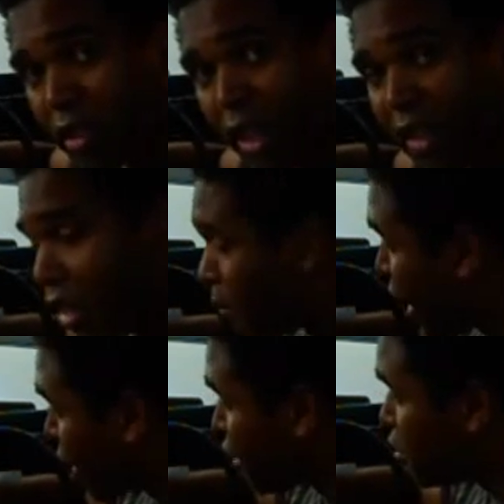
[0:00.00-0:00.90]
light, and I'm
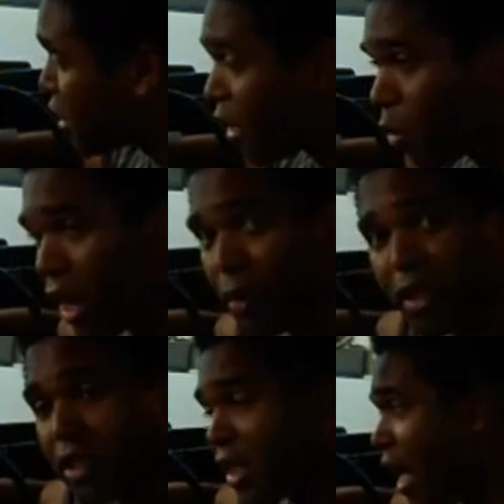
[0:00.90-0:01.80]
not going to use that. Why?
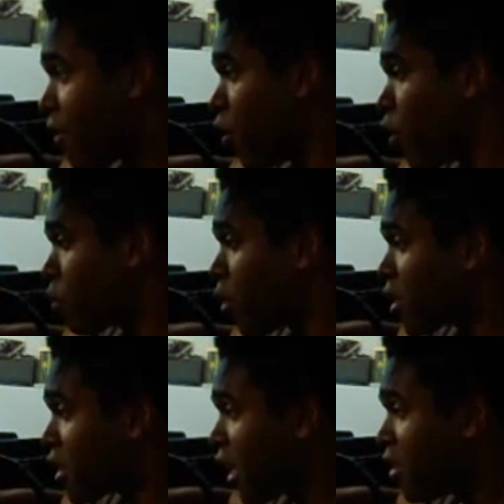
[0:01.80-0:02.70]
Because I have an oil
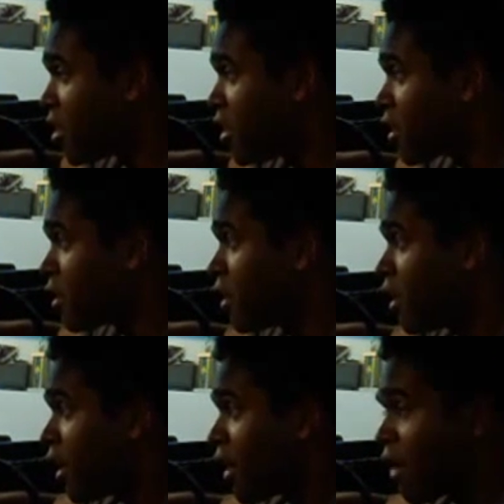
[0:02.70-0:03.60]
pressure gauge here,
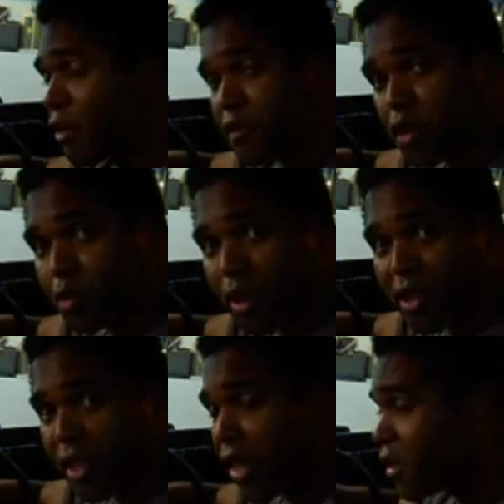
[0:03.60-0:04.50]
and I have a fuel pressure
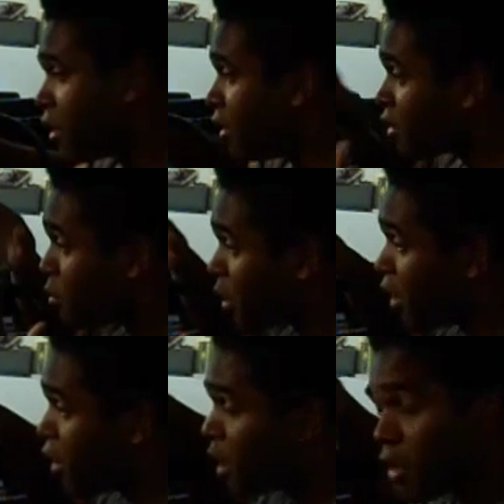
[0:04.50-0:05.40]
gauge. To
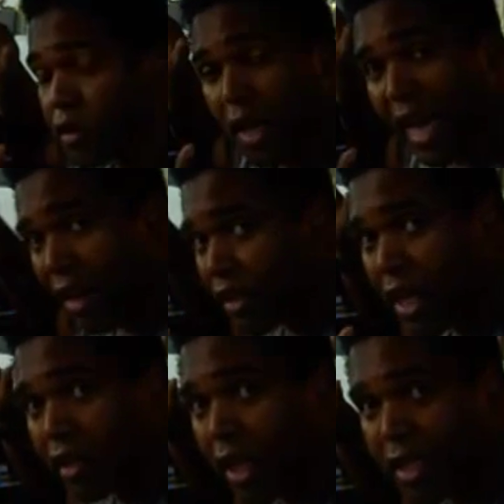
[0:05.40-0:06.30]
me, if you have an
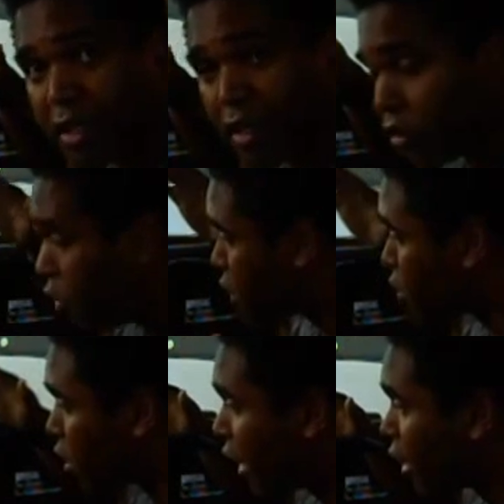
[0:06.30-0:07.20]
LS, if you
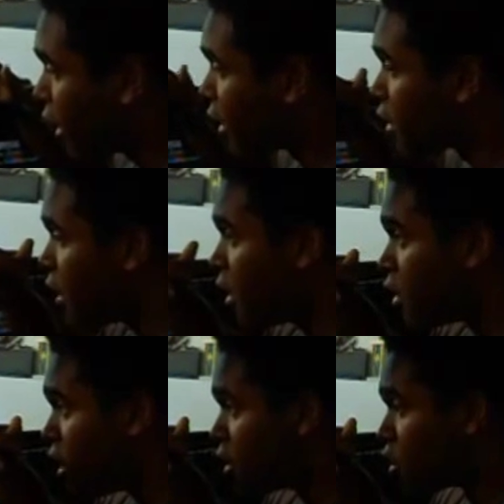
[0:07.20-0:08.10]
install an LS,
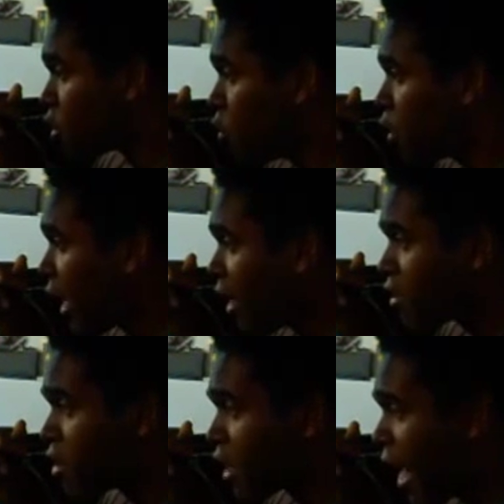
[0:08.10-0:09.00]
these are two gauges